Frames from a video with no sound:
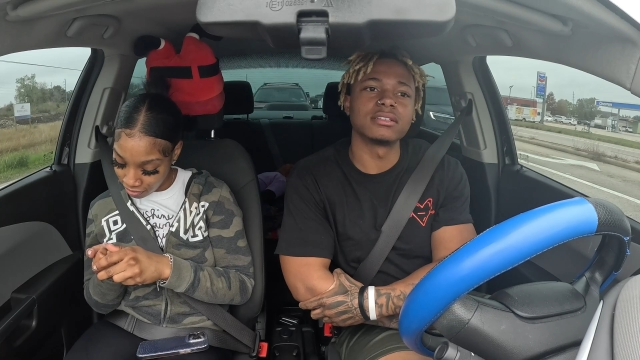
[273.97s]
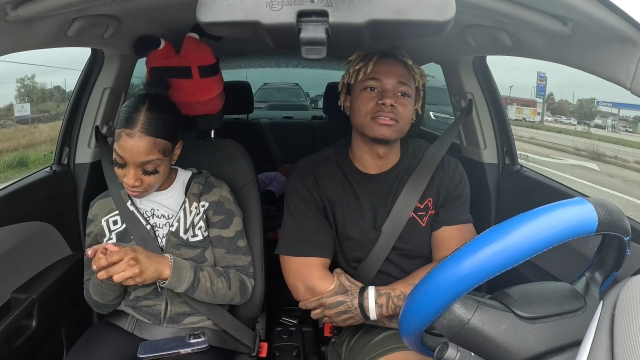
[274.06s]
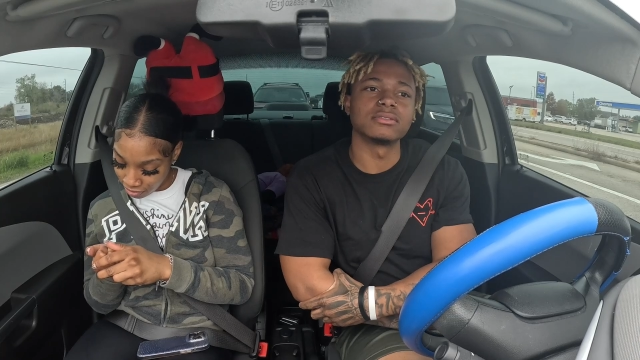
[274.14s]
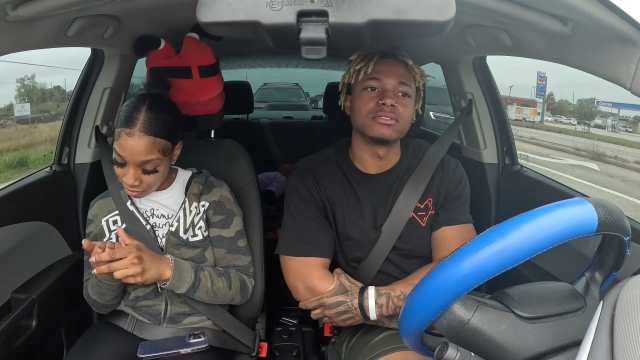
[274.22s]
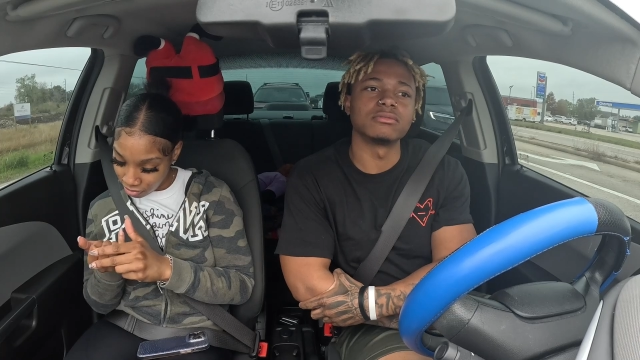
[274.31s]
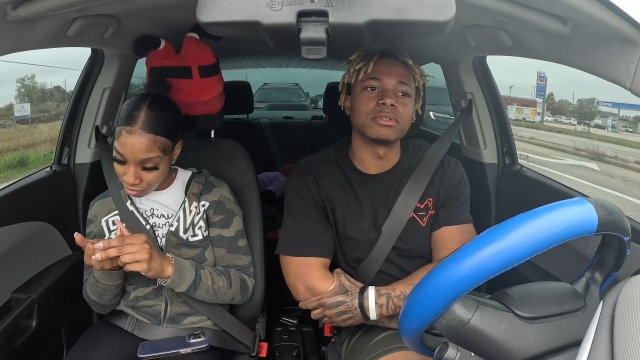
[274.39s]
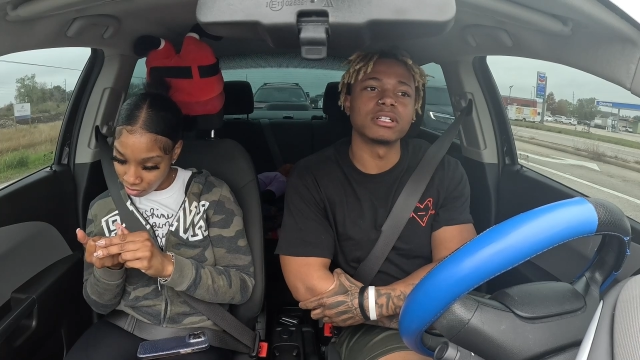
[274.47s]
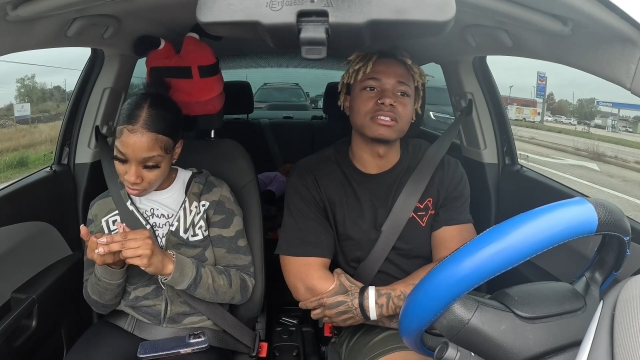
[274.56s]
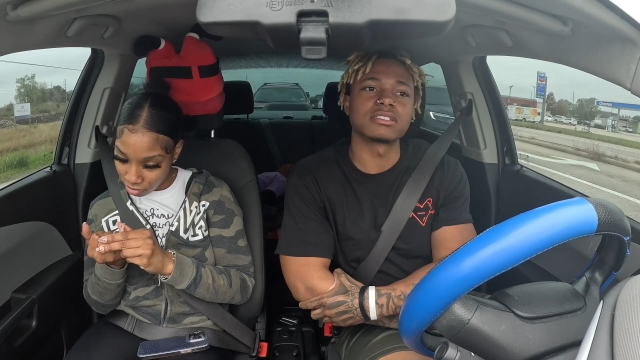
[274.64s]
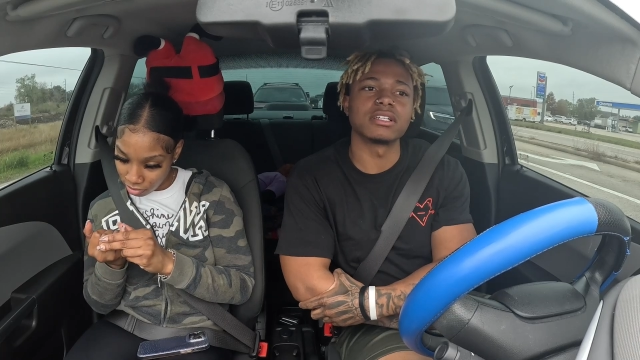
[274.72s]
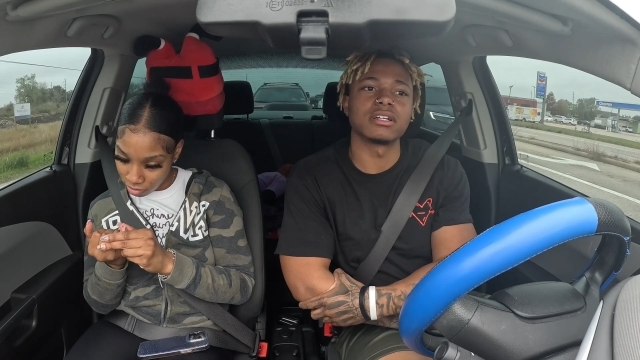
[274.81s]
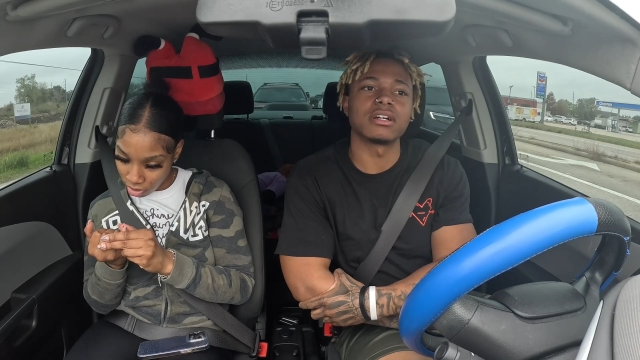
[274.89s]
Speaker 1: know because
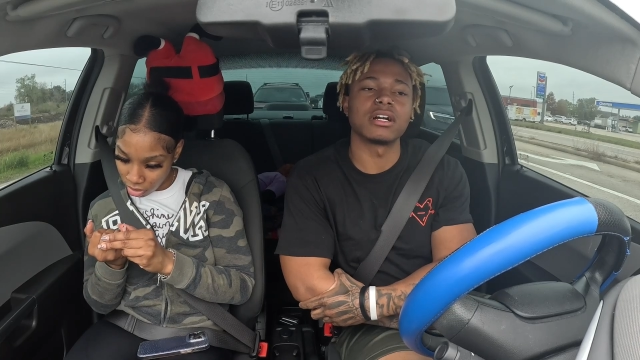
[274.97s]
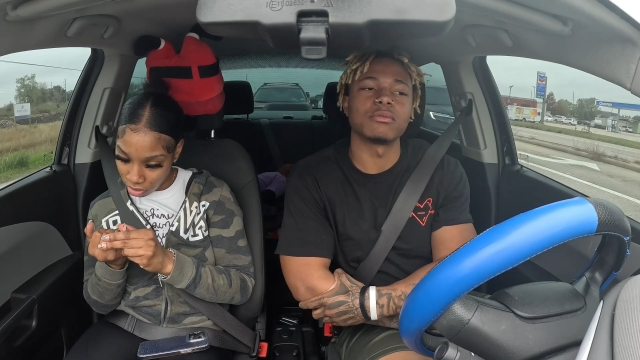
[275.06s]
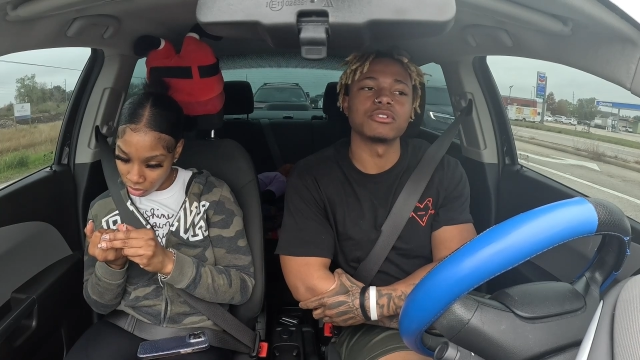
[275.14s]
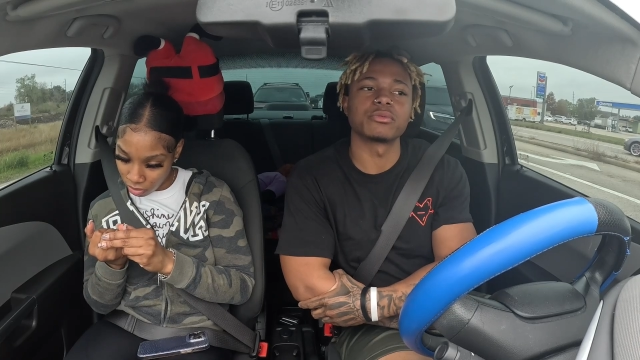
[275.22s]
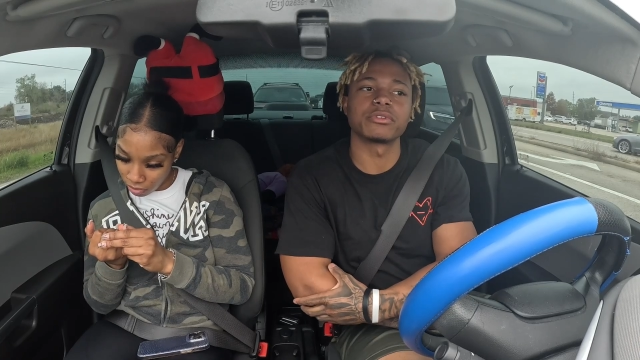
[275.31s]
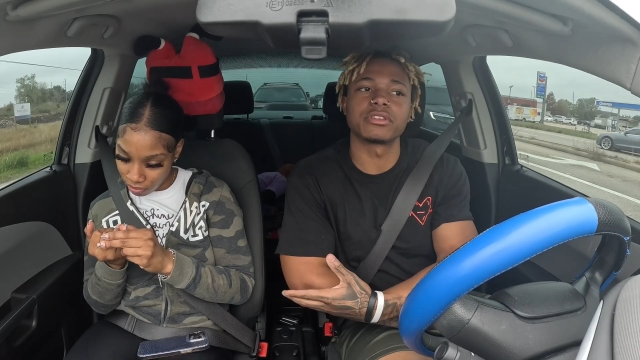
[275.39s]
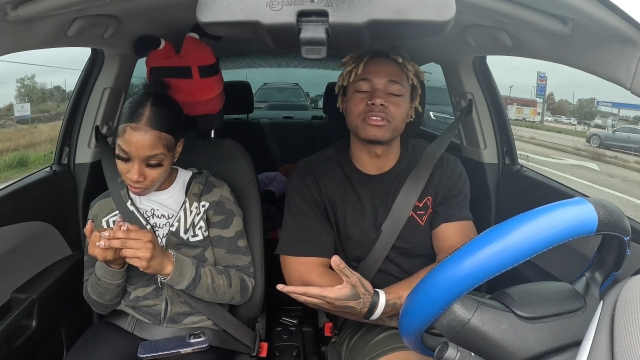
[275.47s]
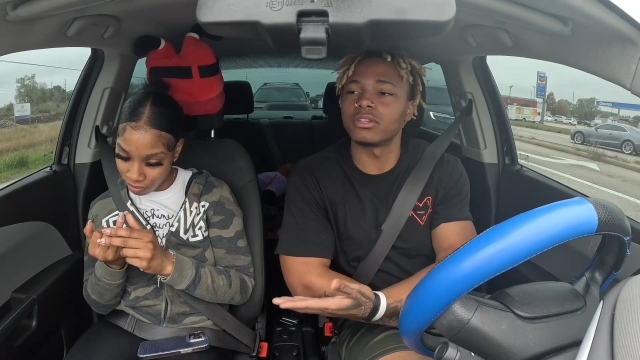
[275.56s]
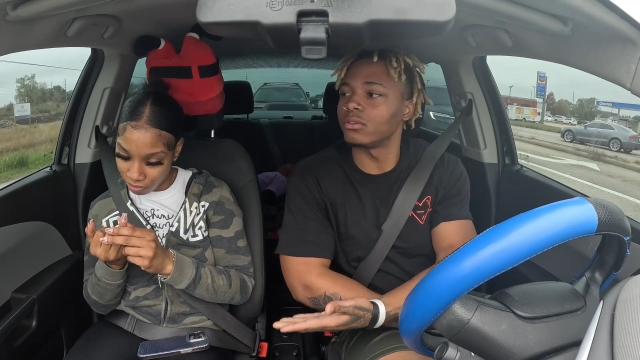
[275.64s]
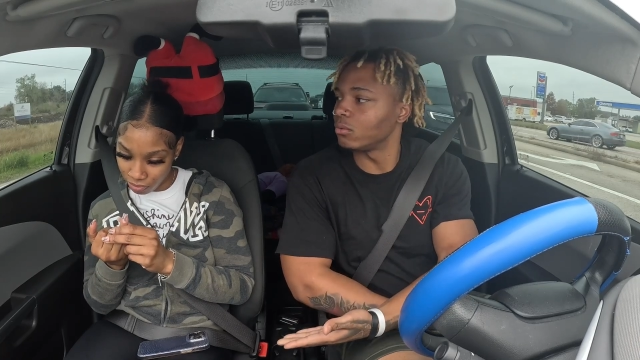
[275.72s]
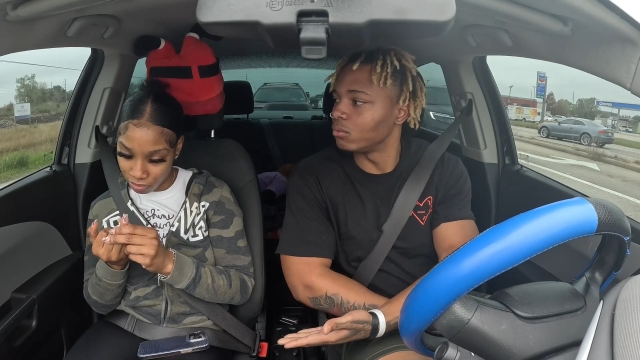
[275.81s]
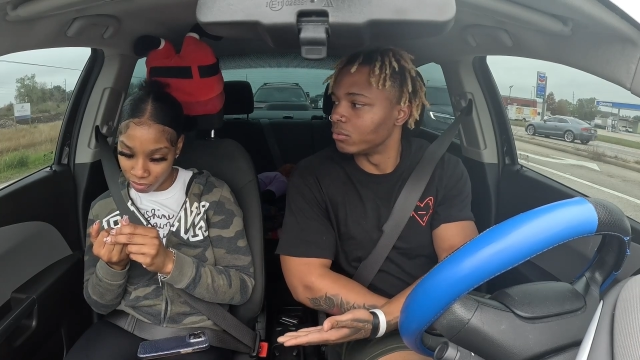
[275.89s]
Kara, I was with
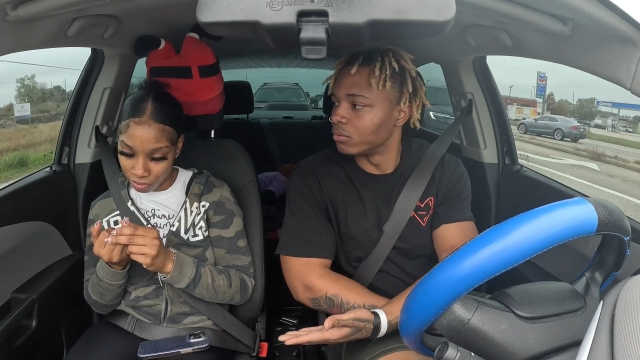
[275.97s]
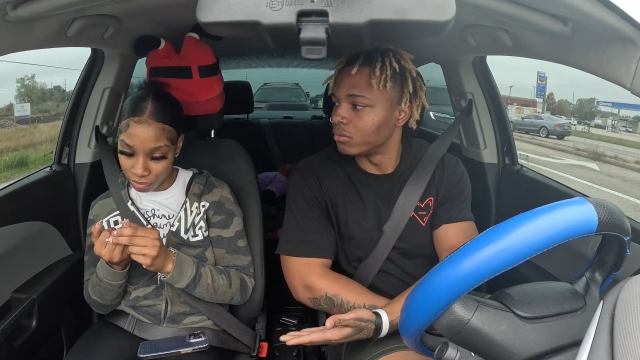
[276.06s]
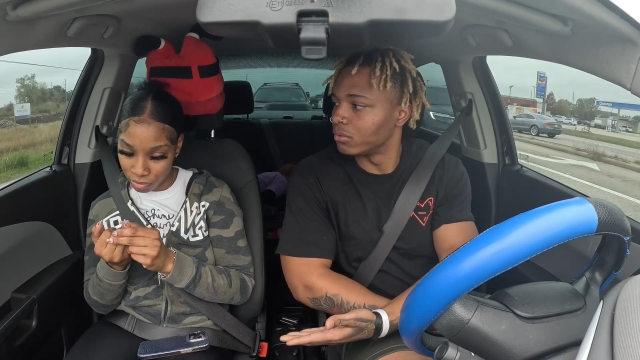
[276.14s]
you.